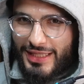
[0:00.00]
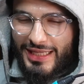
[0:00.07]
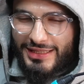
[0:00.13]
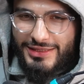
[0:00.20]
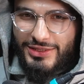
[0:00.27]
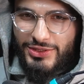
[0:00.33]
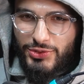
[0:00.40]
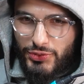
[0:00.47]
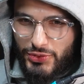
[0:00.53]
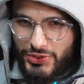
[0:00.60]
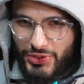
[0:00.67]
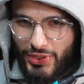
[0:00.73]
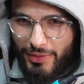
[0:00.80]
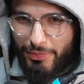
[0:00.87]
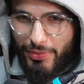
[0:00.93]
Anthony Joshua
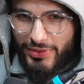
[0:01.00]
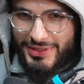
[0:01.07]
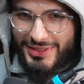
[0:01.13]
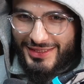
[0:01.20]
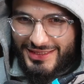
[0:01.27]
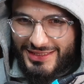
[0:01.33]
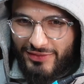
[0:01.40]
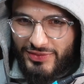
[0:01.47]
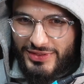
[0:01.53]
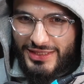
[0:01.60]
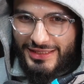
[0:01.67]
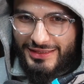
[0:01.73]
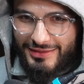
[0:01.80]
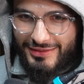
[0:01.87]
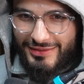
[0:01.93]
started boxing at
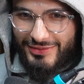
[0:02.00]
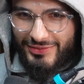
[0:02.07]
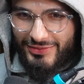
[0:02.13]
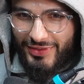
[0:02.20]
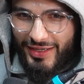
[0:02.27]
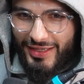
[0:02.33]
17. Right.